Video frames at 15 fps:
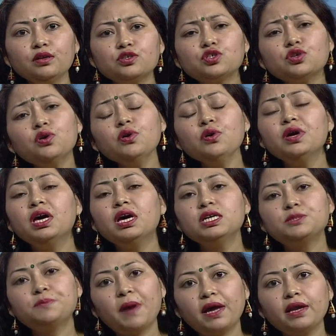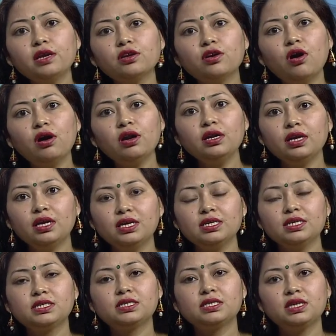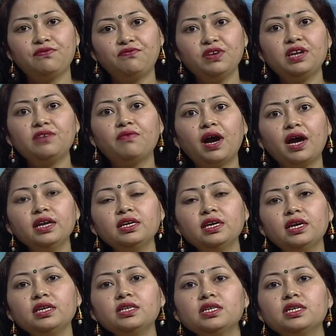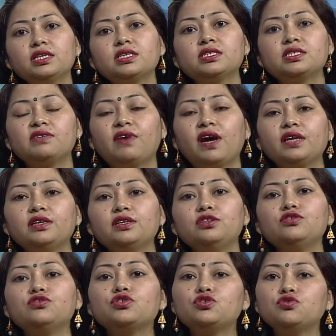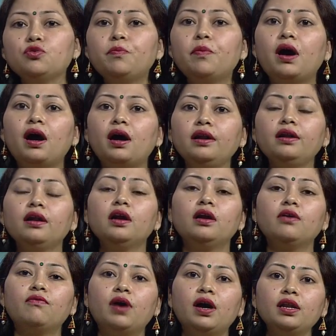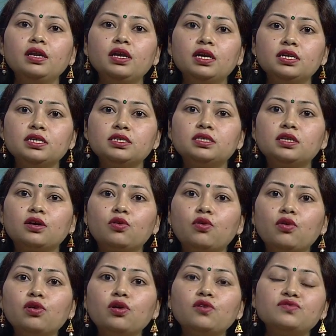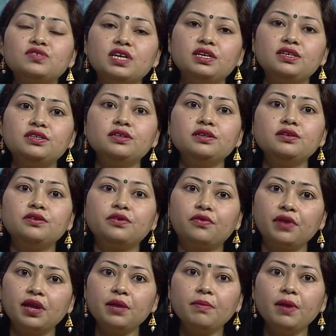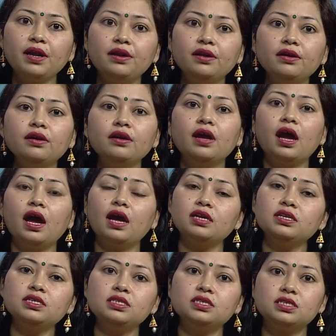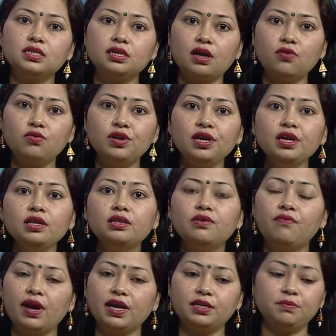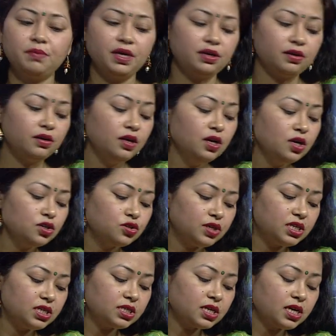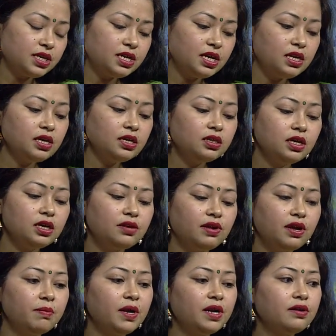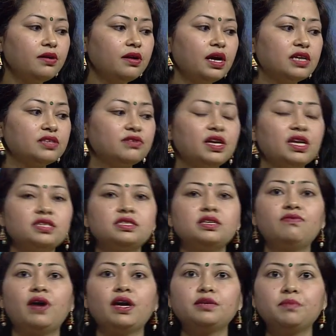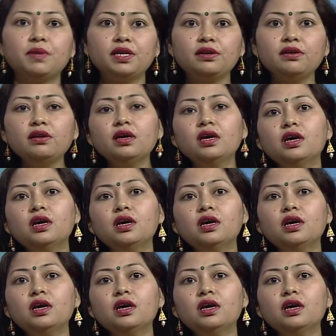So, spinal cord is if we divide it, it is divided into two part. One is the core of center gray matter and surrounding the white matter. So, it is containing the gray matter as well as the white matter.